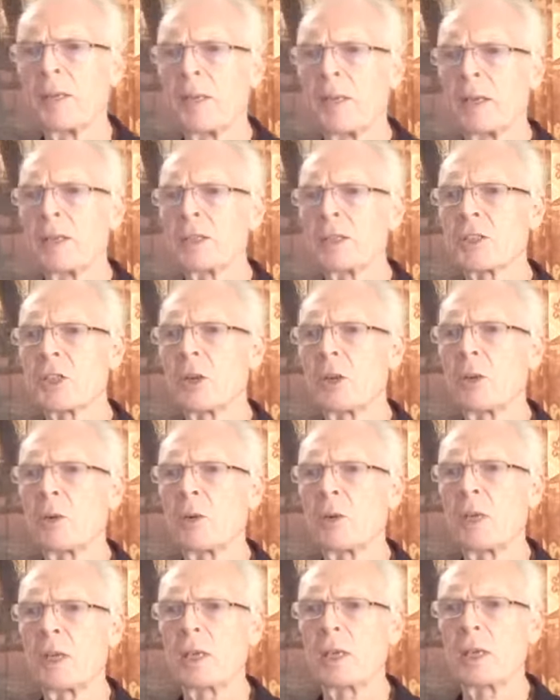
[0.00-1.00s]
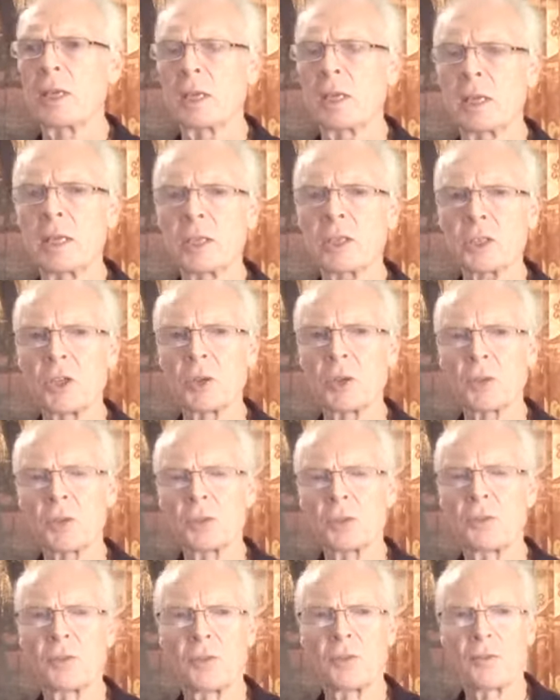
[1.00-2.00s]
So let's go
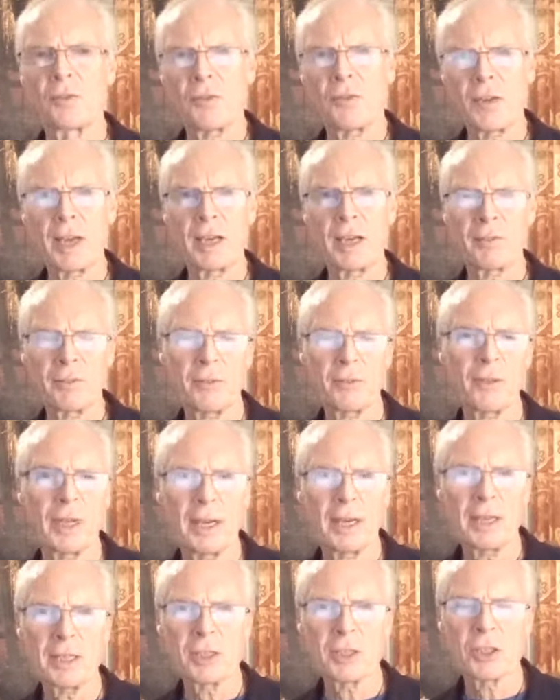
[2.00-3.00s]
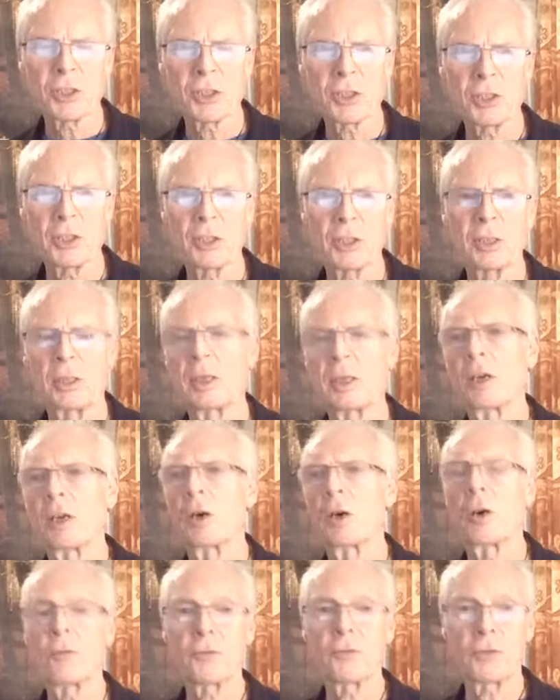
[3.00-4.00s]
to fight, flight,
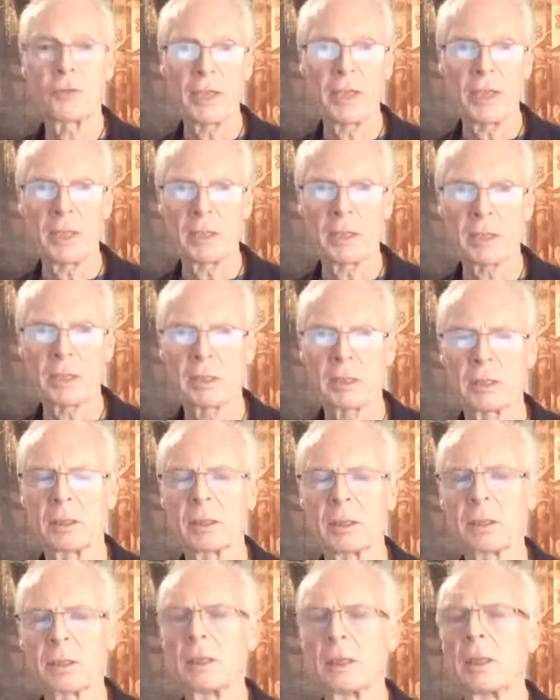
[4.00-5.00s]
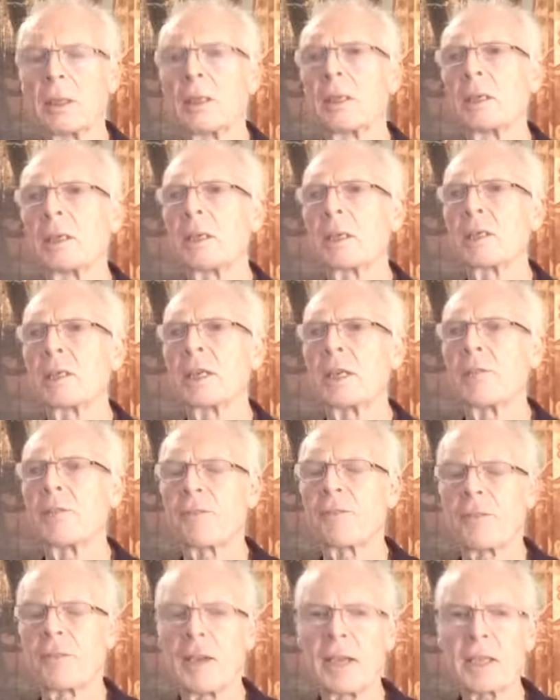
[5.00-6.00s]
or freeze. You see,
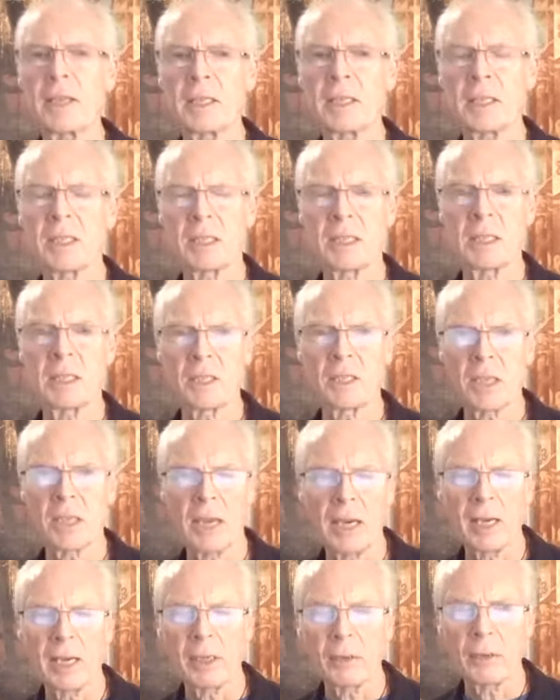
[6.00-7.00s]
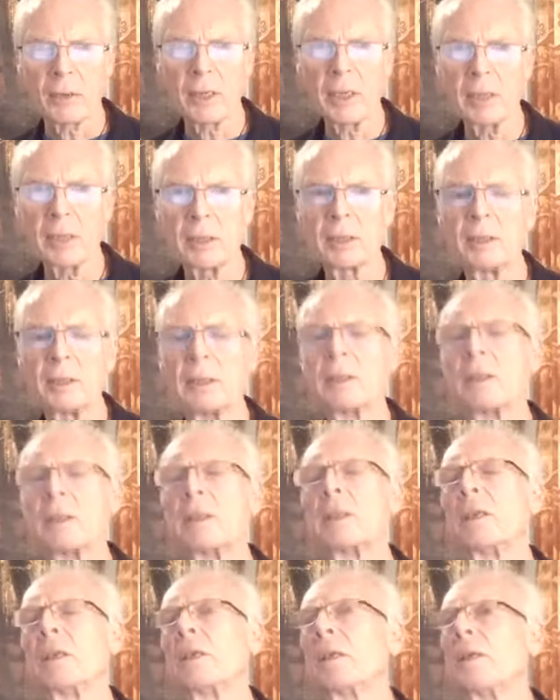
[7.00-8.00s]
fight is angry,
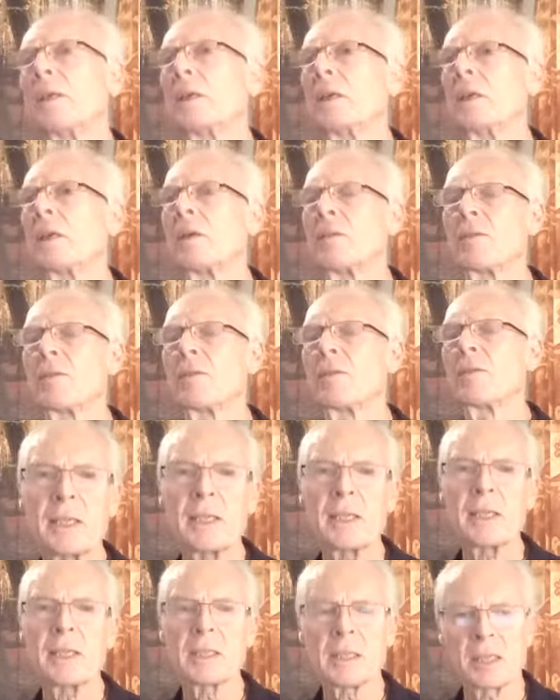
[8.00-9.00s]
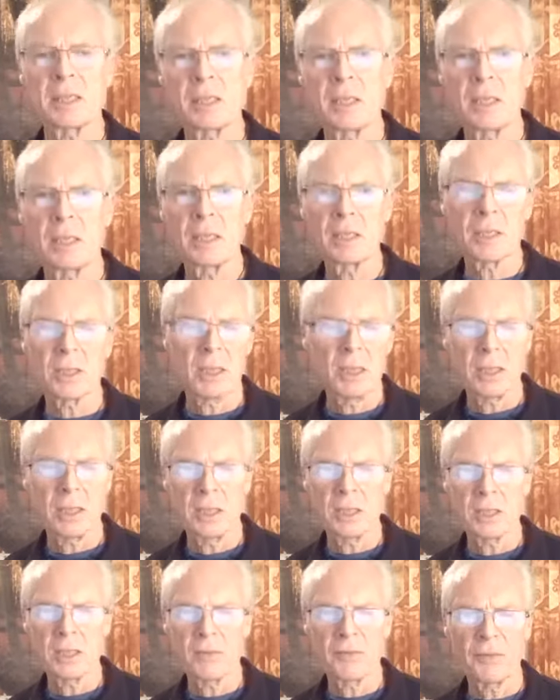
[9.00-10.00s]
flight
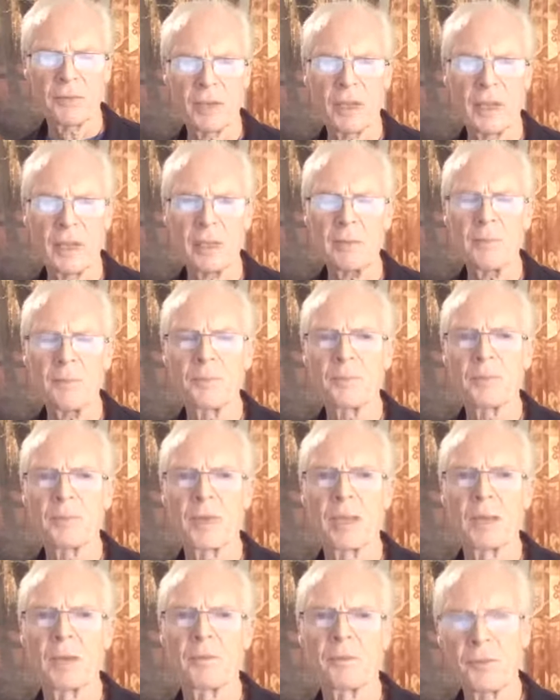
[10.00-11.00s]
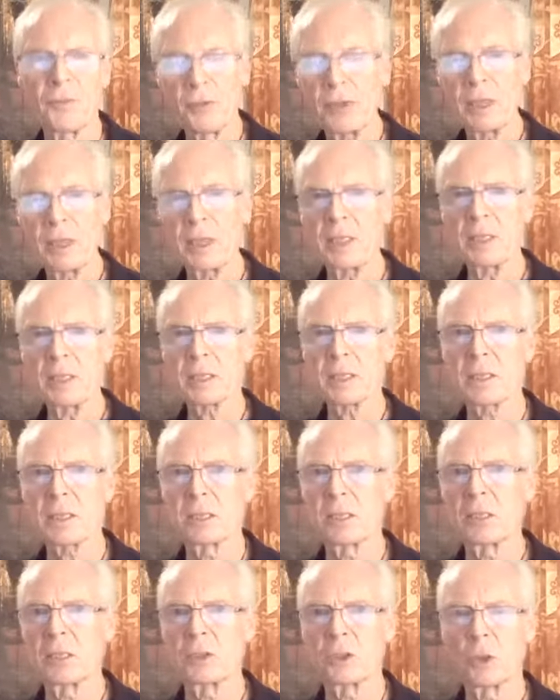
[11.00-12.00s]
is fear, freeze,
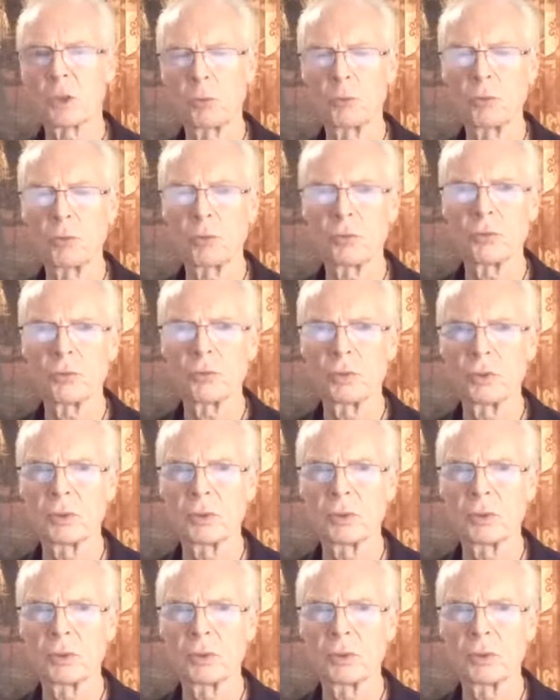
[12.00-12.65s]
don't move.